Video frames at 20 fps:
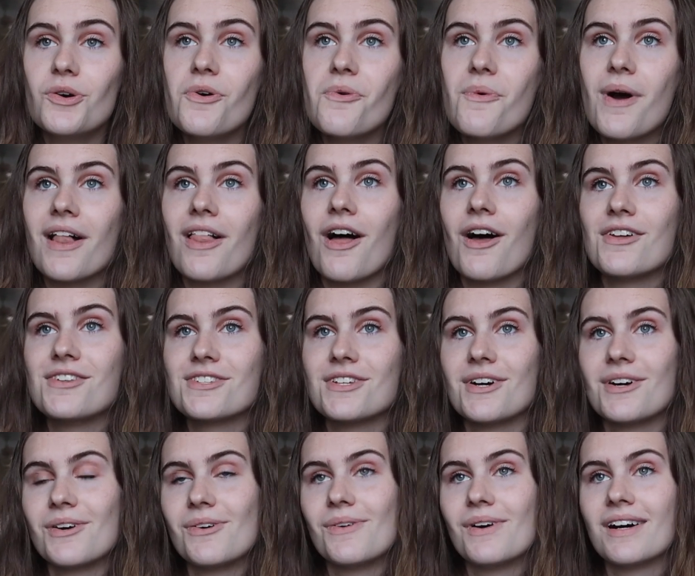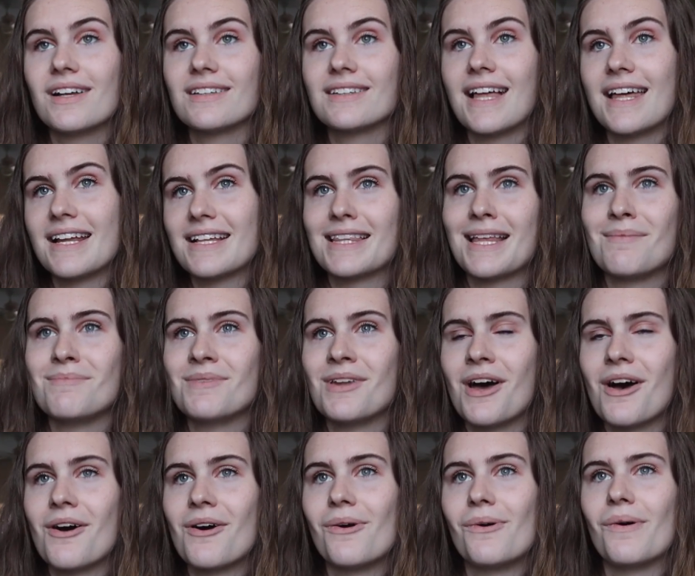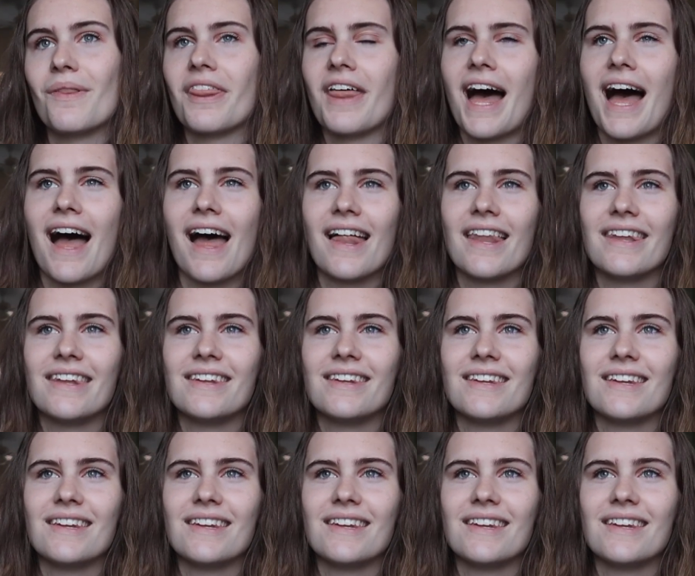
while also letting them know that